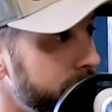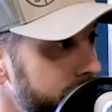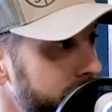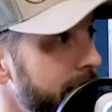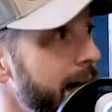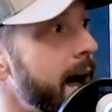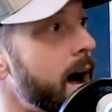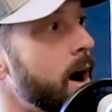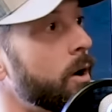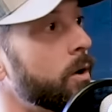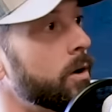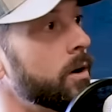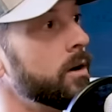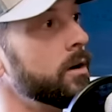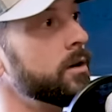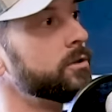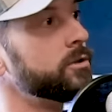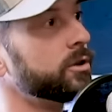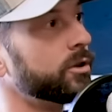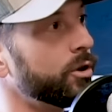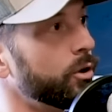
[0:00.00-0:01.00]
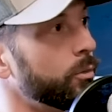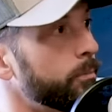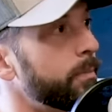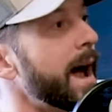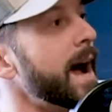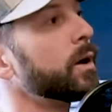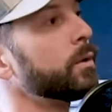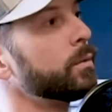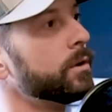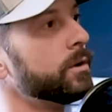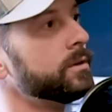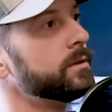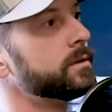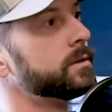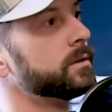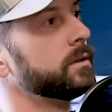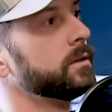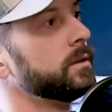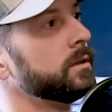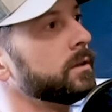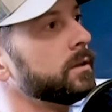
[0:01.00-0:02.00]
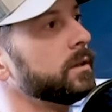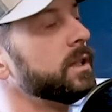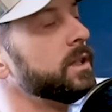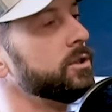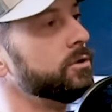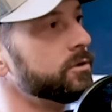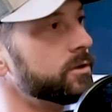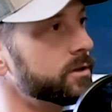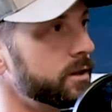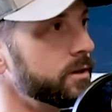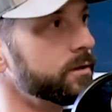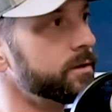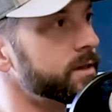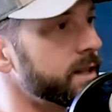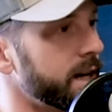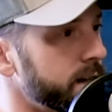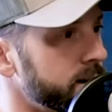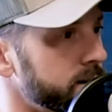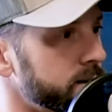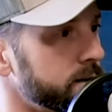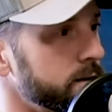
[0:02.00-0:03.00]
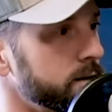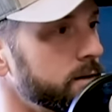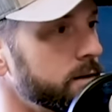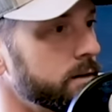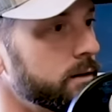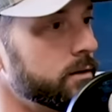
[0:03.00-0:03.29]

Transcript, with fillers: is now to go backwards in your skill sets